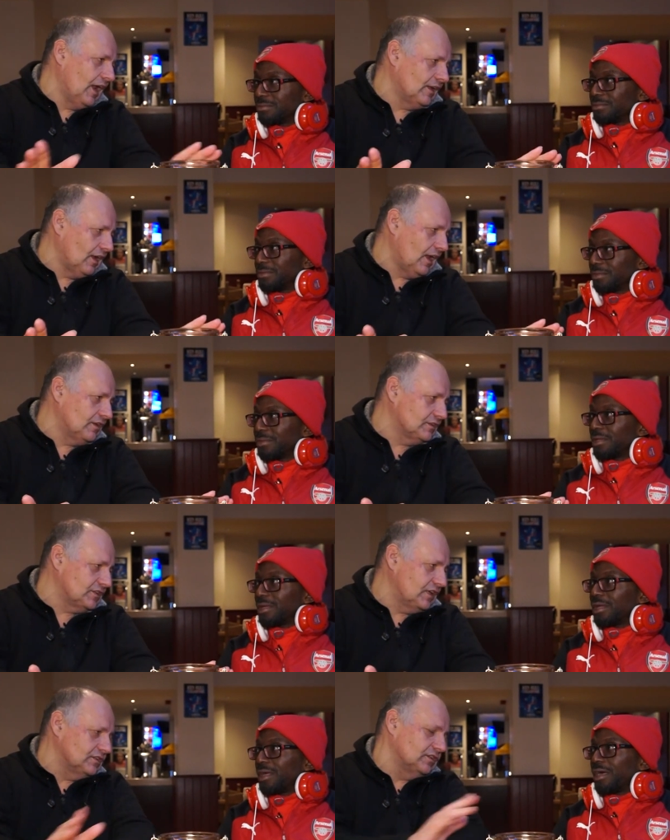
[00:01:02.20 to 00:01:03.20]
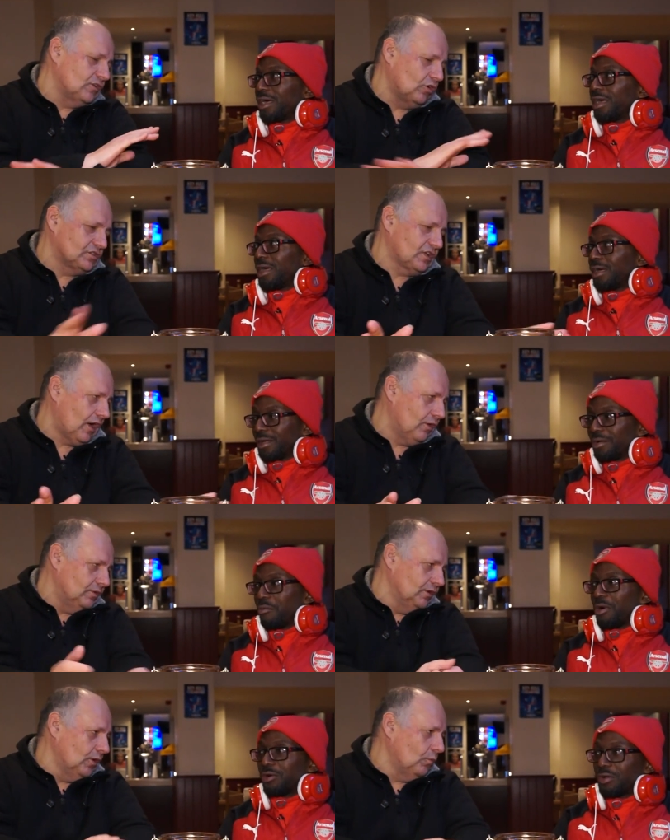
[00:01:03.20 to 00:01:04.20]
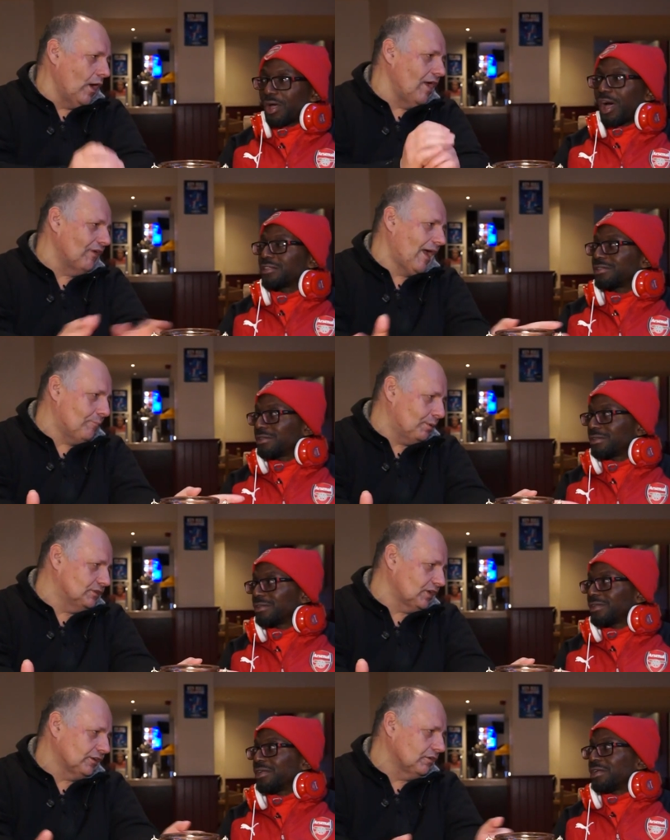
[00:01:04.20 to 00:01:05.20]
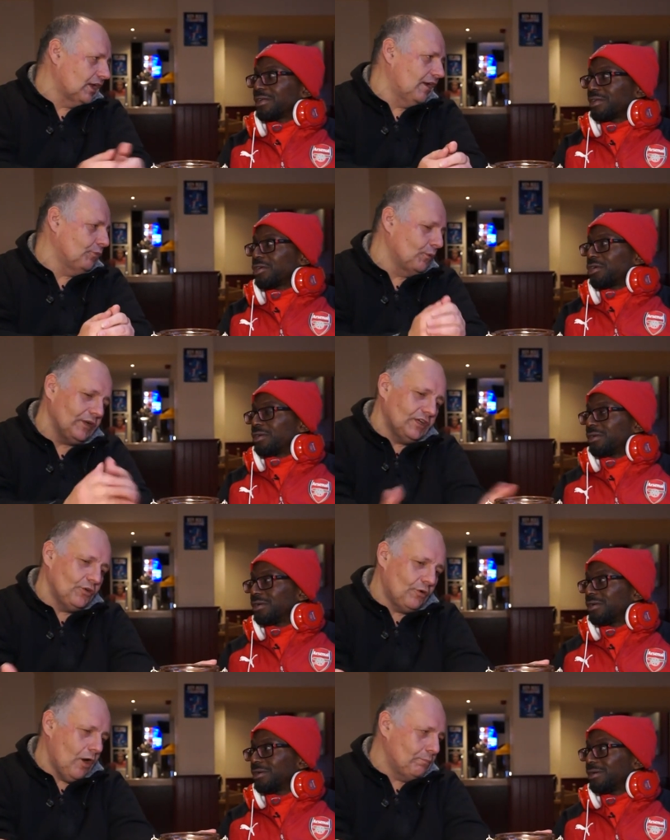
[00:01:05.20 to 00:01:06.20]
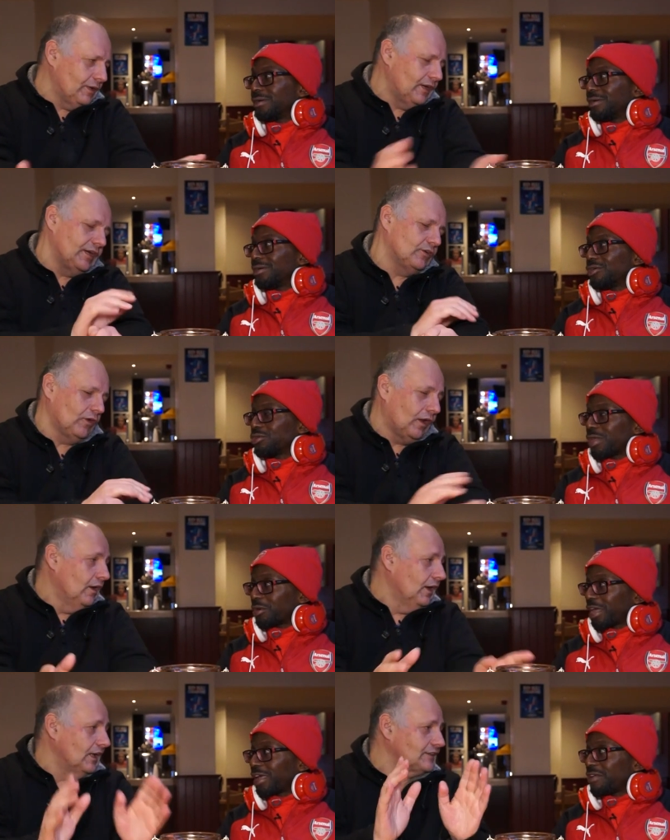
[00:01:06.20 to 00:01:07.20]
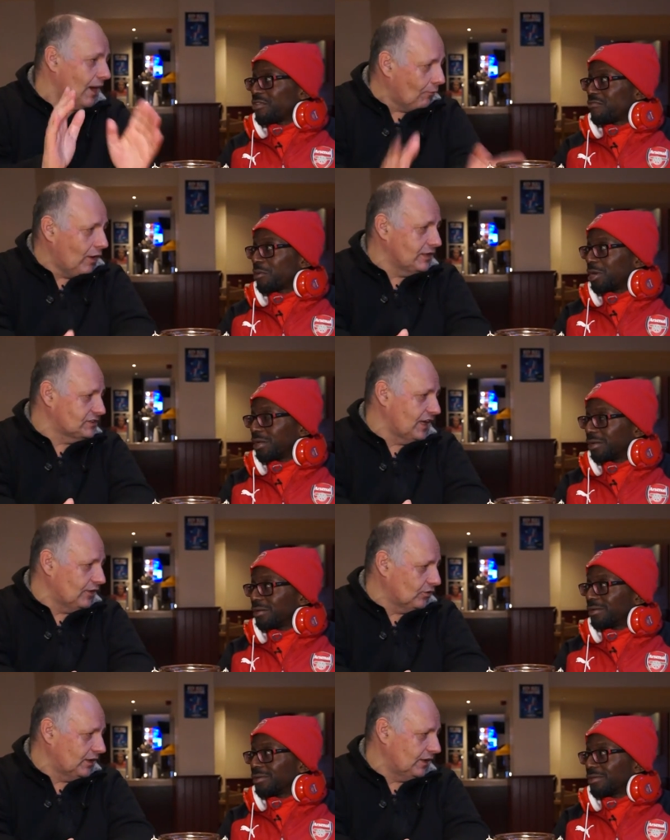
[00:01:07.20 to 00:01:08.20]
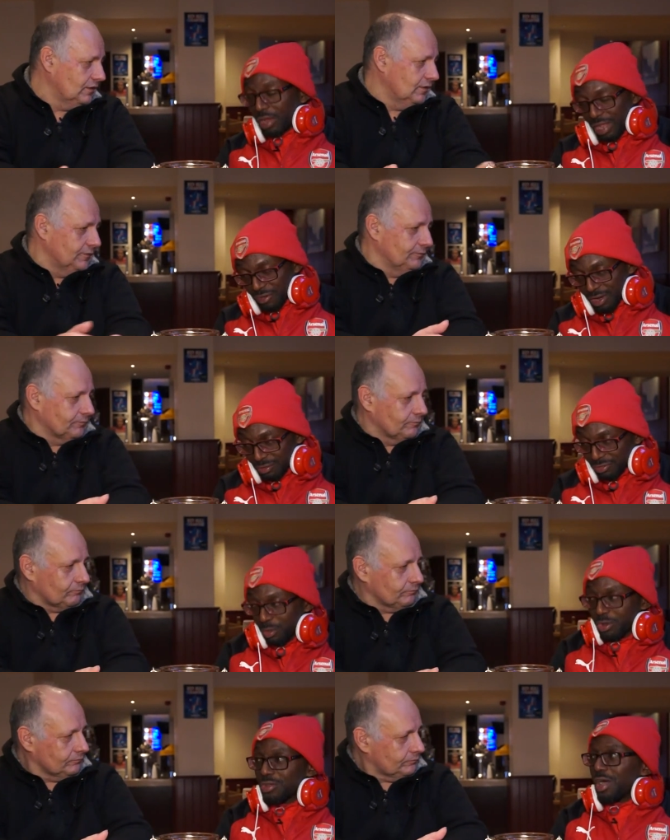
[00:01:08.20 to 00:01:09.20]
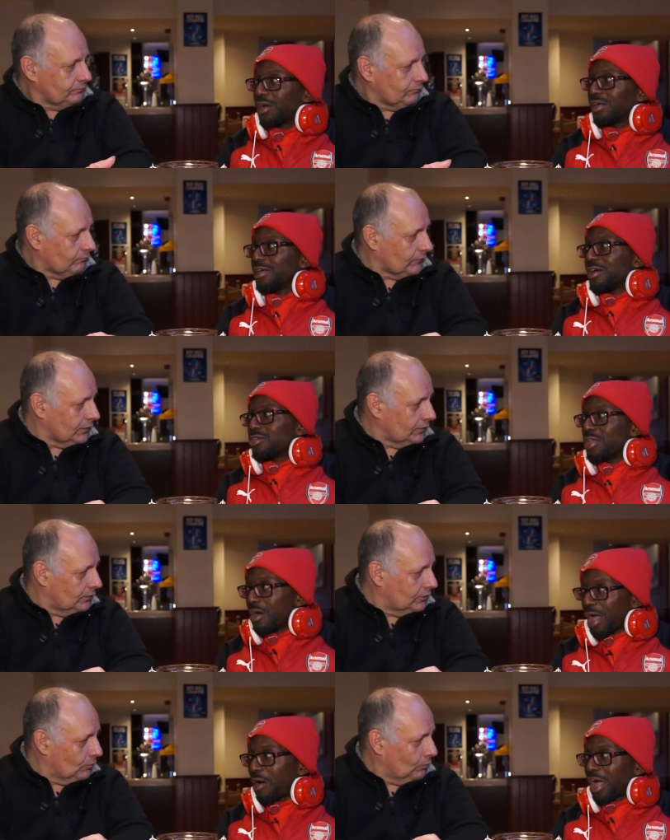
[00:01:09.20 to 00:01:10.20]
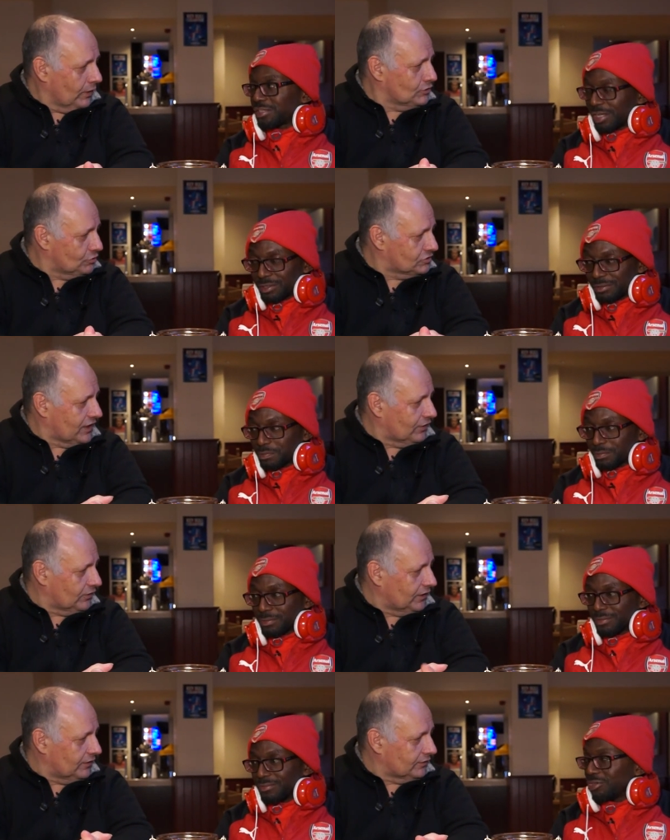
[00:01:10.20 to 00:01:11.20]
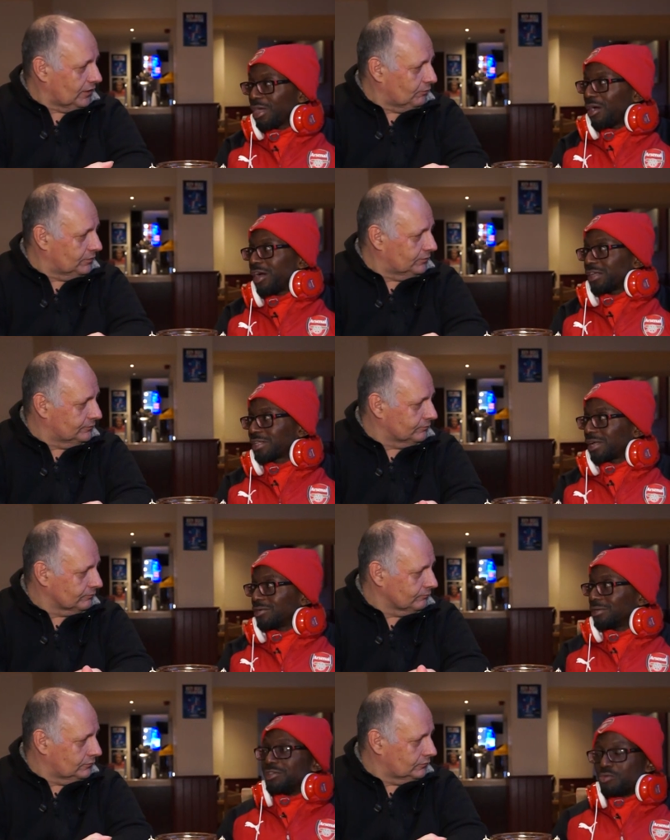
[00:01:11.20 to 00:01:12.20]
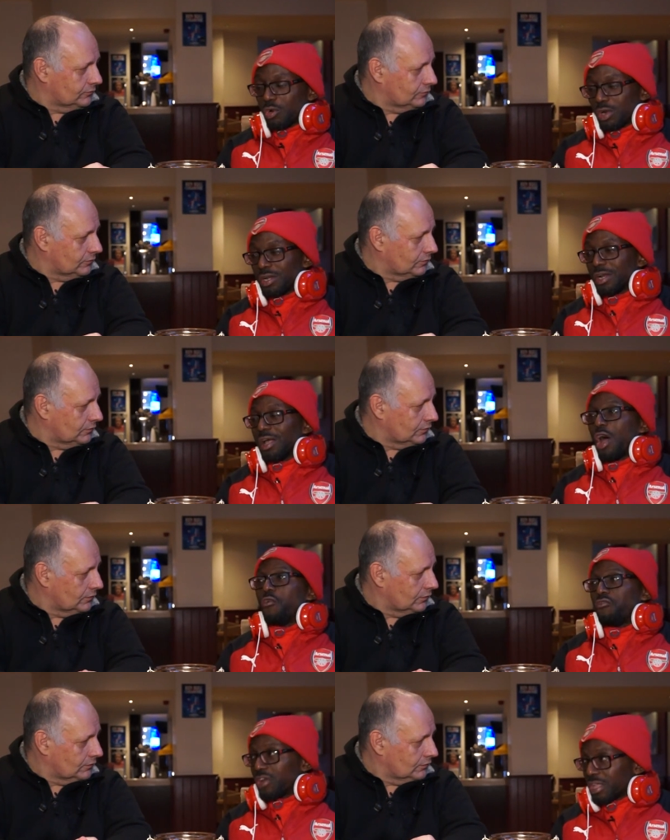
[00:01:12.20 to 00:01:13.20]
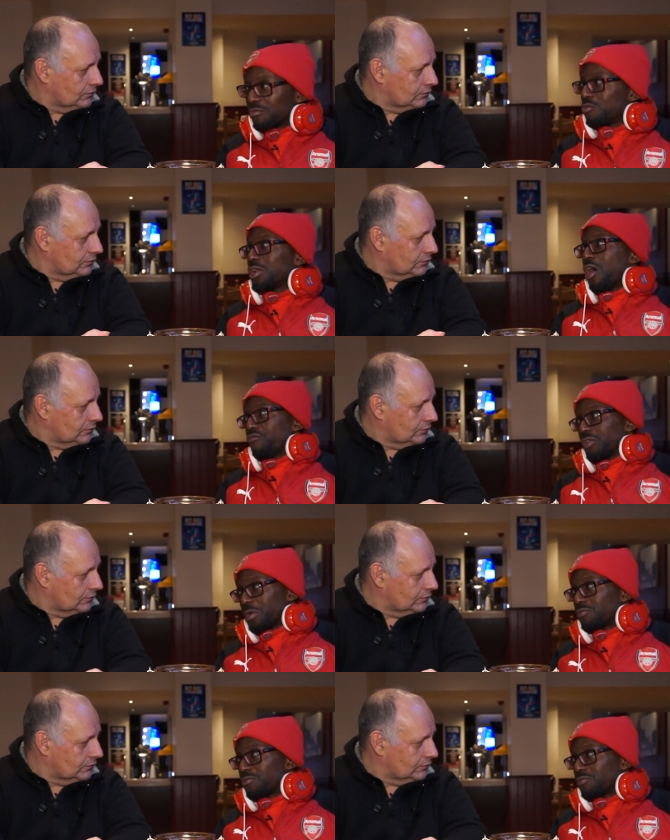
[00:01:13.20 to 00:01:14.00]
Speaker 1: end, end of season, got to go. Well, Whatever I, happens, I don't care if we win the Europa League. You don't care. That's you how I stand
Speaker 2: it. on it. Okay, fair enough. Well, you know, you know how I. Where stand. do you stand on it? You know how I stand. He will hopefully will hopefully